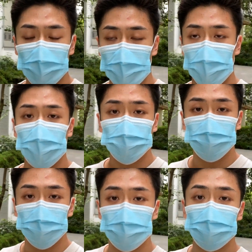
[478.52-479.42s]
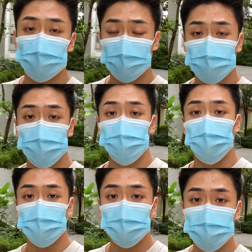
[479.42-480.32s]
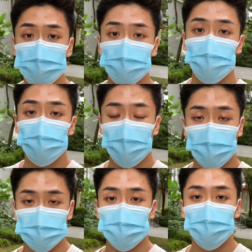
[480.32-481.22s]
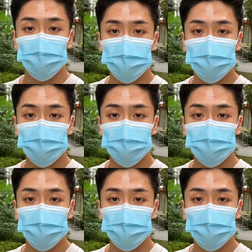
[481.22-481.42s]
and last but not least, I should be breaking this norm by myself.